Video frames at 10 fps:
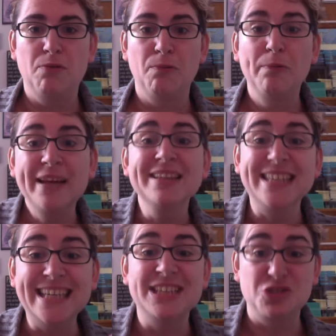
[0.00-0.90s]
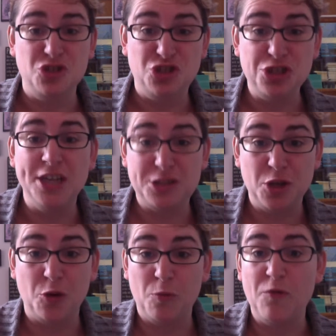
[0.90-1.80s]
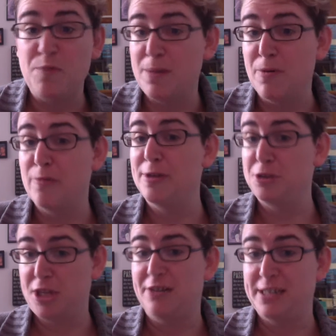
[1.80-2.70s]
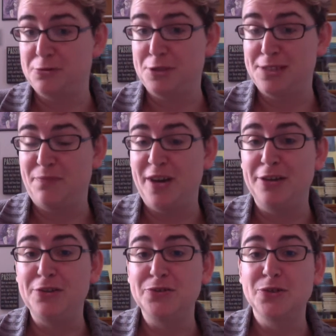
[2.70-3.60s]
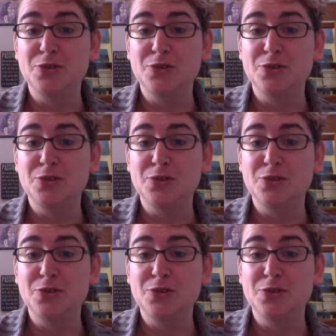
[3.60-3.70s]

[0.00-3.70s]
really it's just a group of people with shared interests and values.